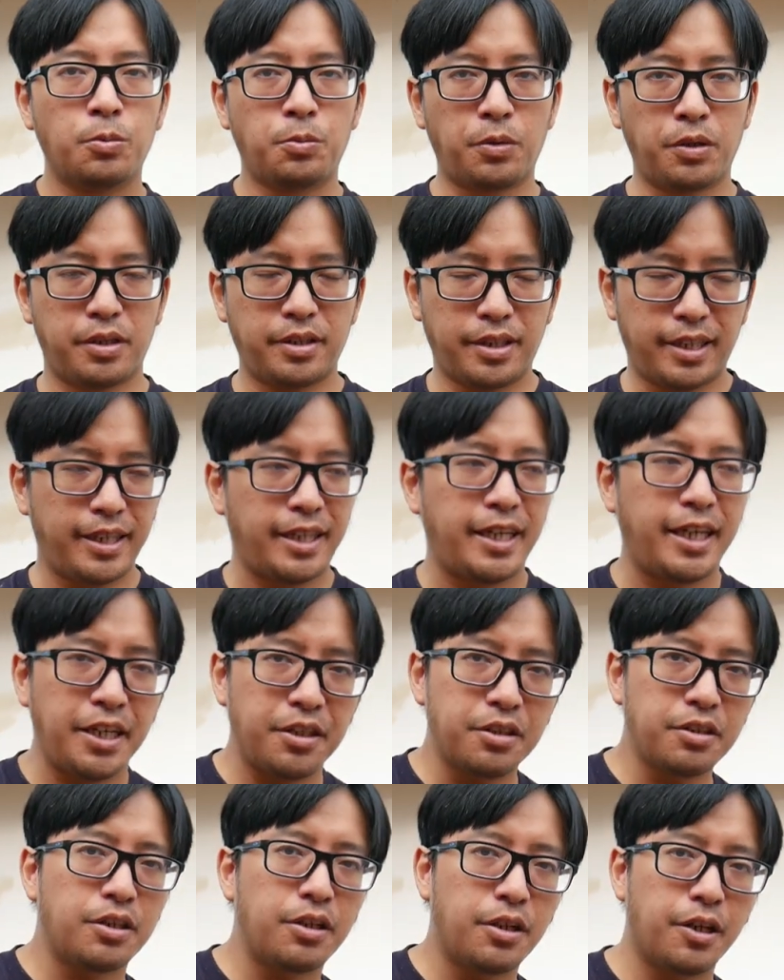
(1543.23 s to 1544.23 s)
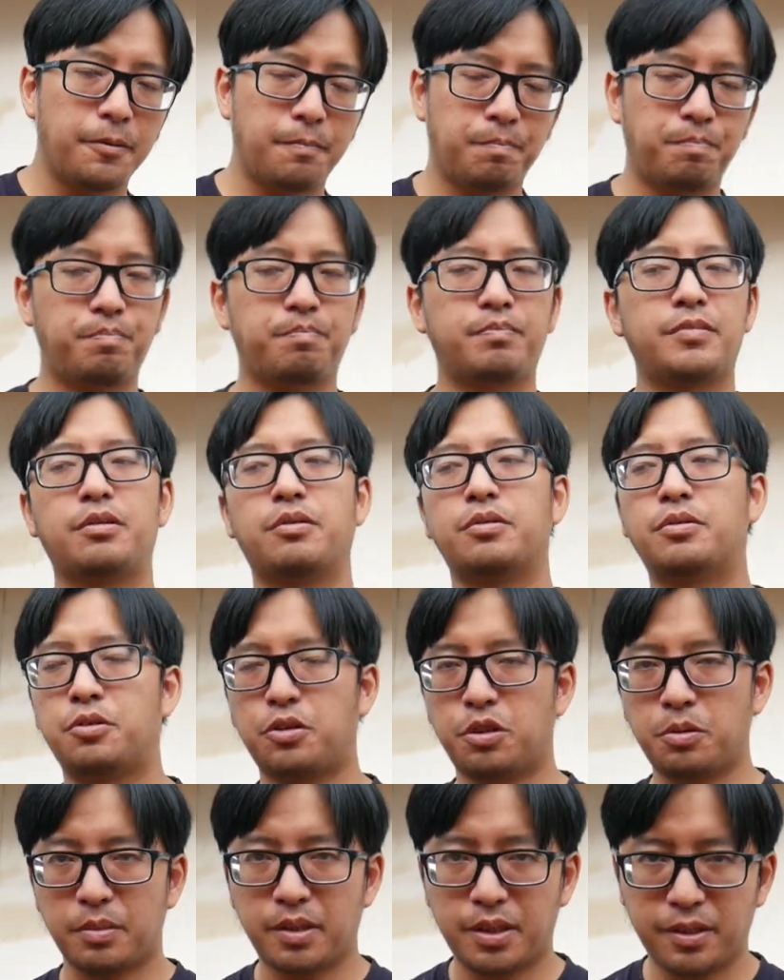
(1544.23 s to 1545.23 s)
Whether they hit or not, there are
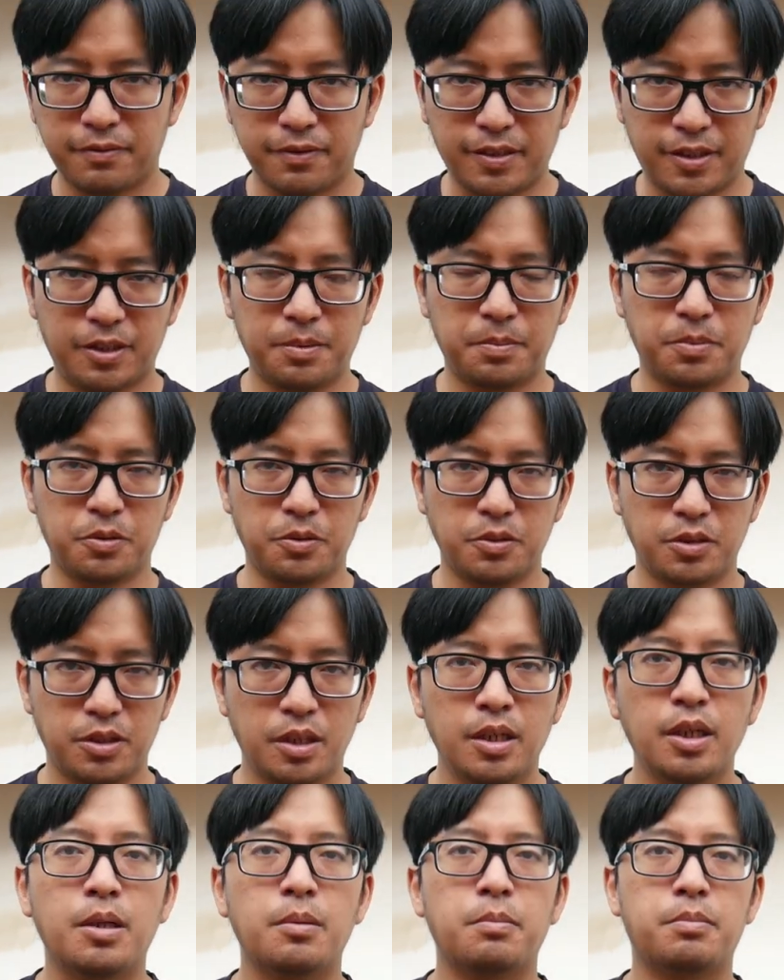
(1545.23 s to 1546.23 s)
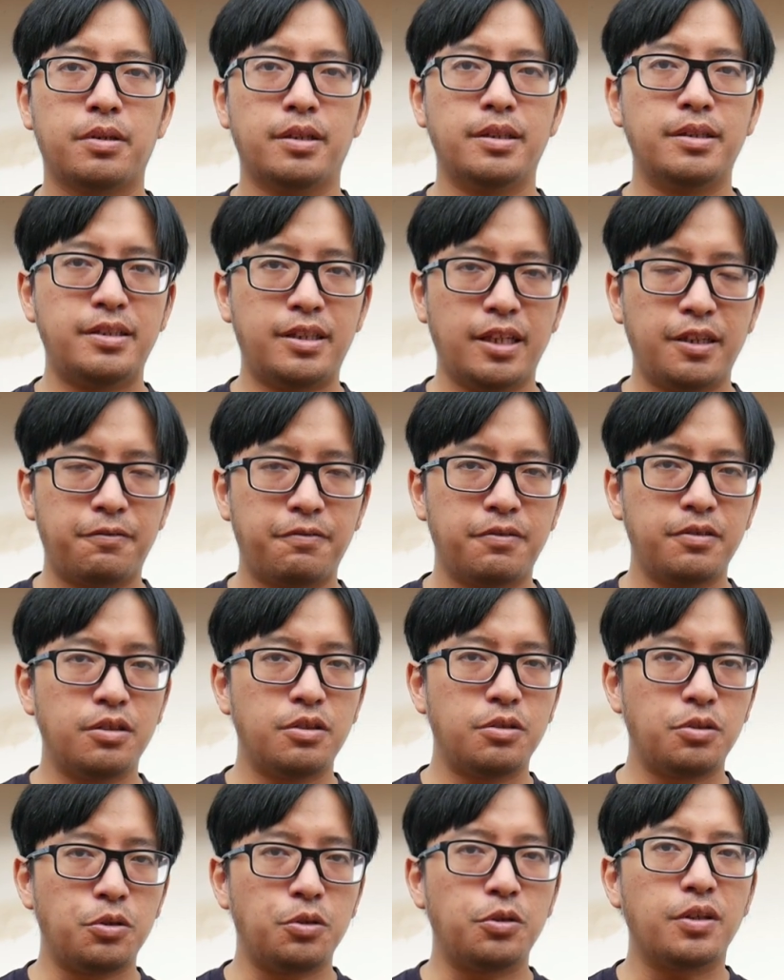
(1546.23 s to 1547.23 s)
too many variables, but they definitely
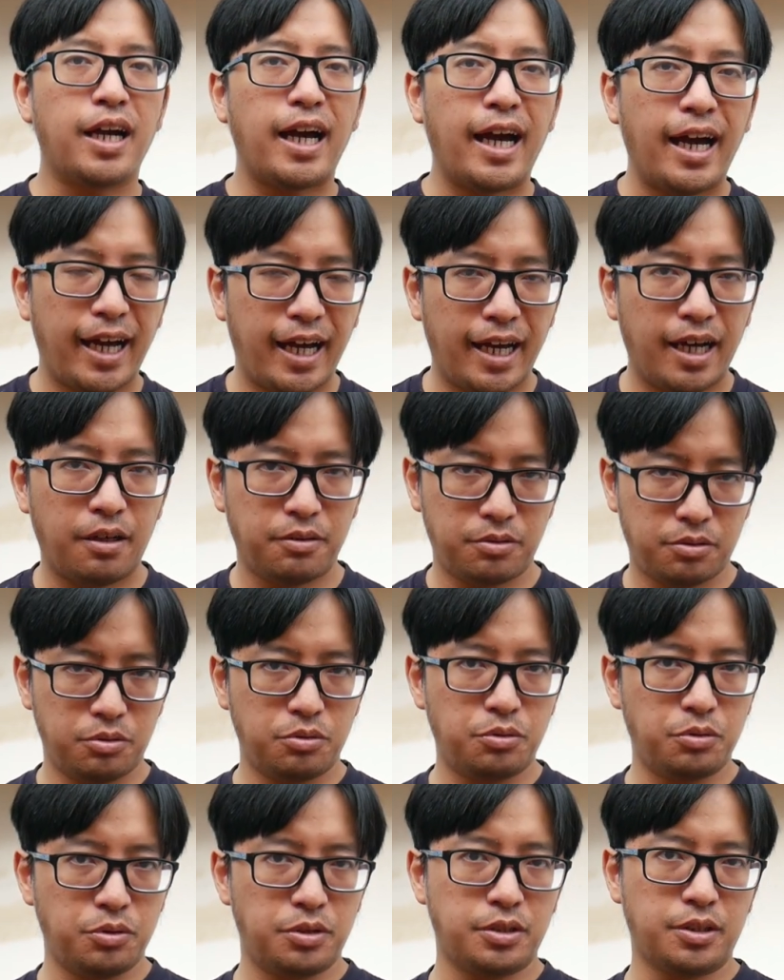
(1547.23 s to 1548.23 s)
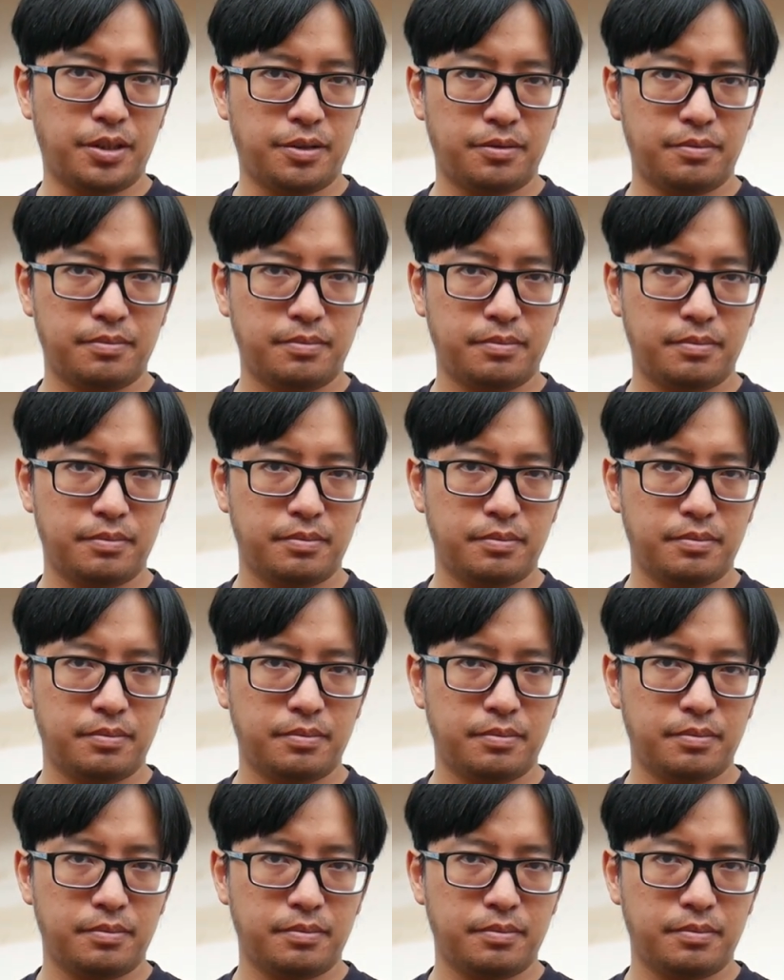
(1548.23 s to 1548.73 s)
knew how to do so.